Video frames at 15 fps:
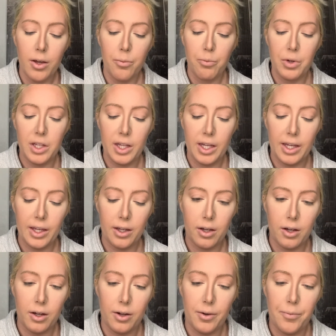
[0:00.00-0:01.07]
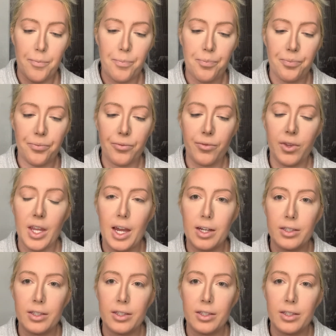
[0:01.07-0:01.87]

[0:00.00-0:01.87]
But like yeah,